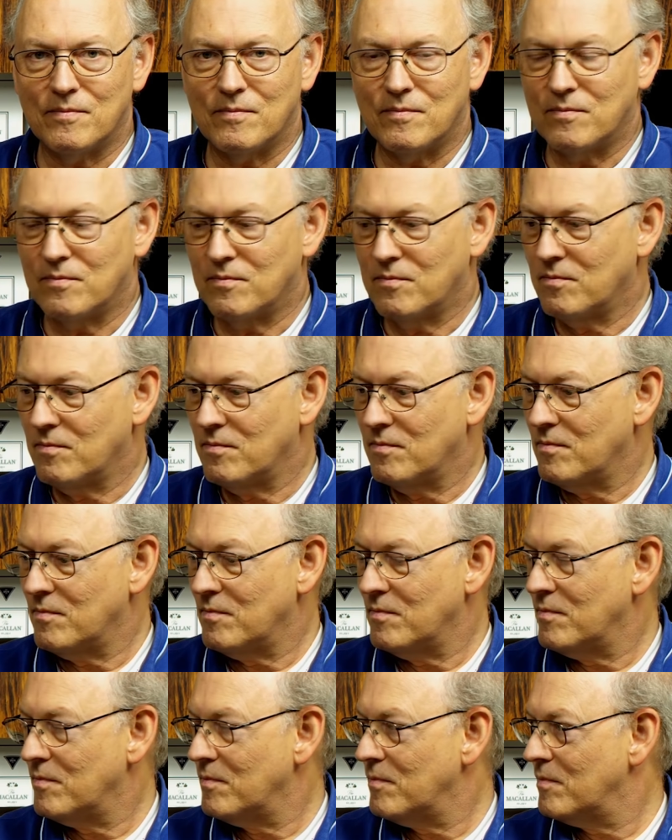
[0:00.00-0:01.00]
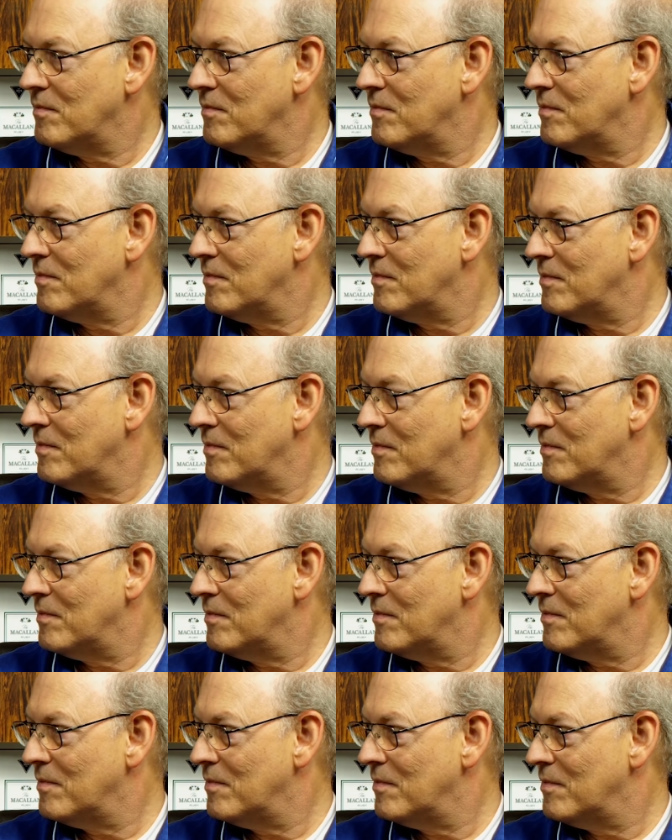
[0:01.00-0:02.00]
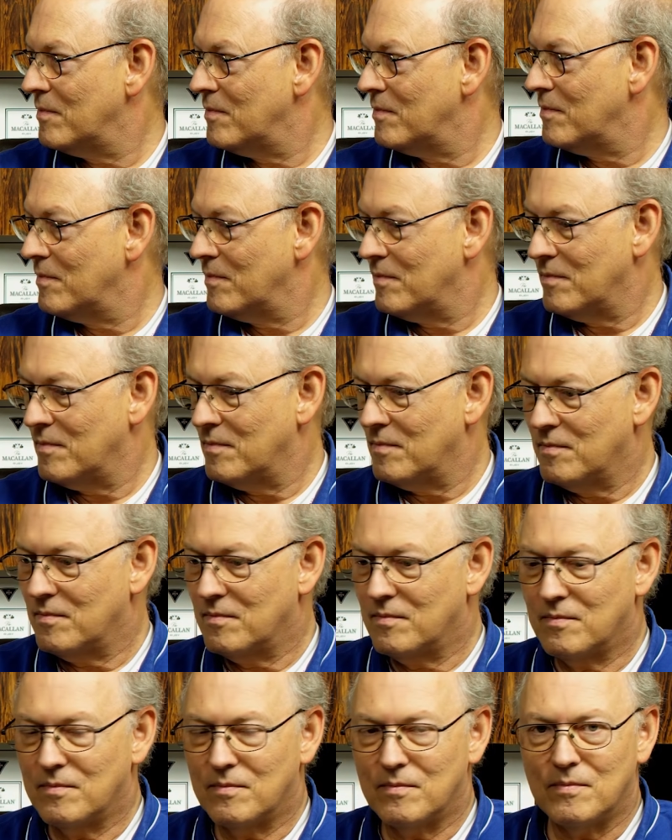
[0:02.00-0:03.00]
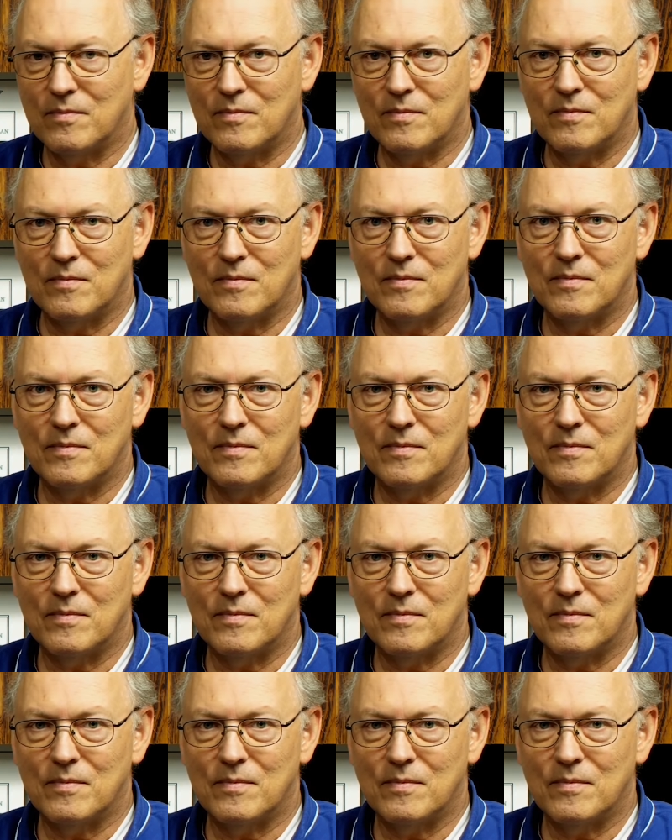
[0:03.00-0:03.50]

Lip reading: (not speaking)